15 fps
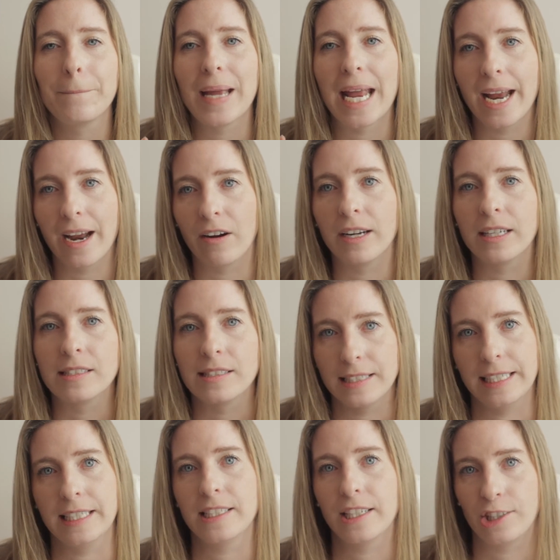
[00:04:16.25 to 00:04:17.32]
parents
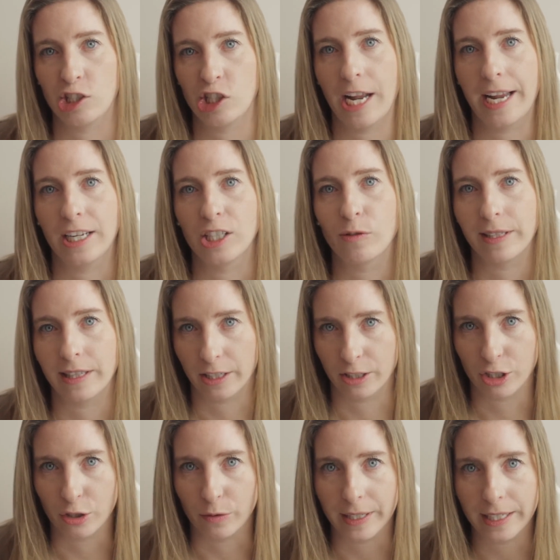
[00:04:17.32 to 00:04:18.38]
need to change what
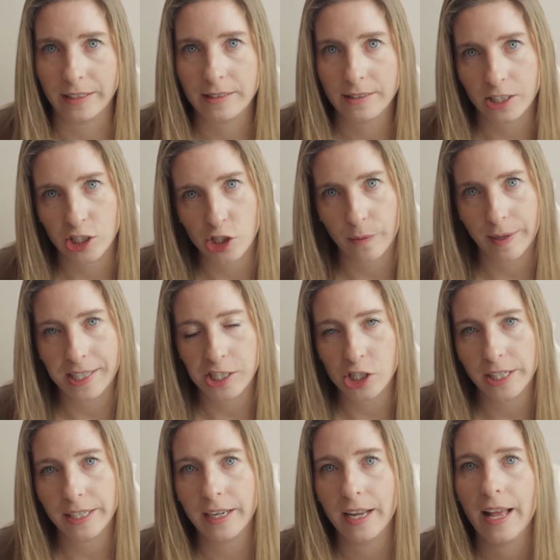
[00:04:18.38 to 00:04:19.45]
they're doing
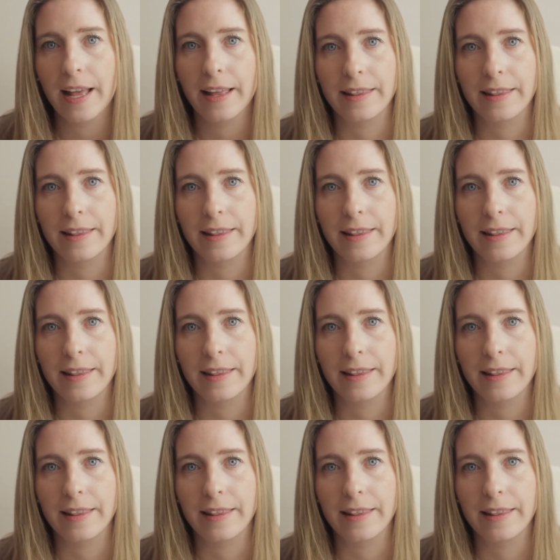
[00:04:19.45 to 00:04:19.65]
situation.